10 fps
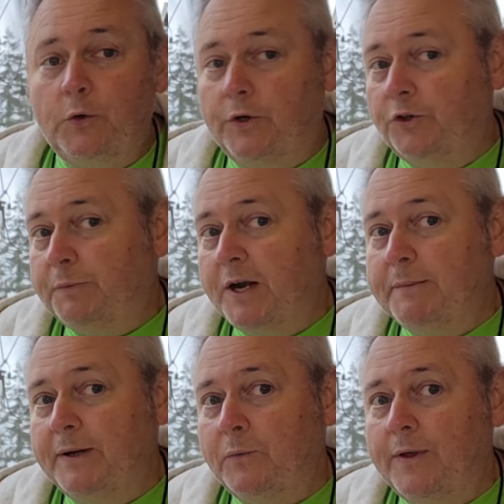to
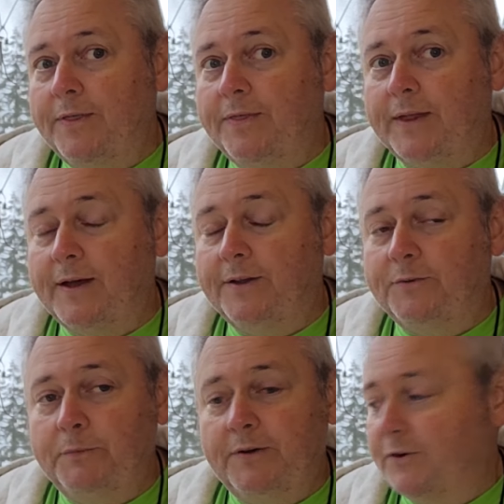experiment with
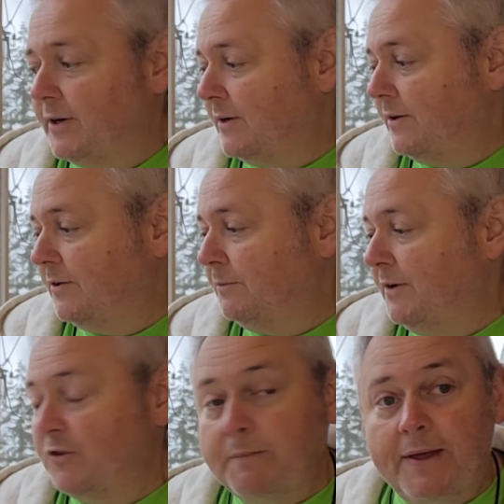some different
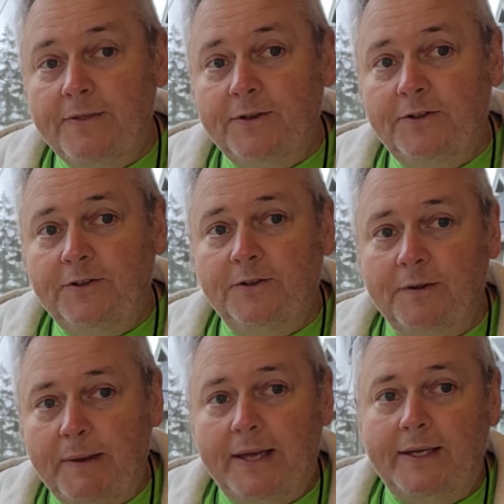methods:
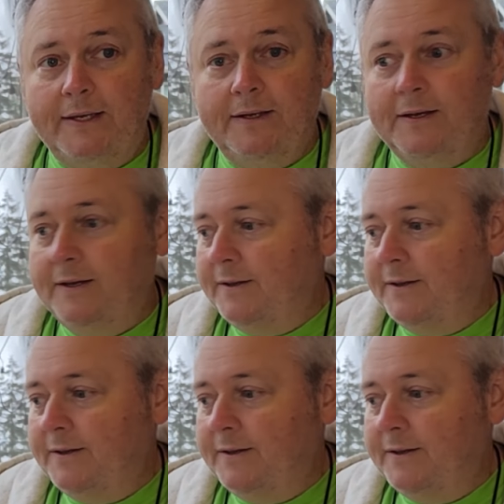the baggie,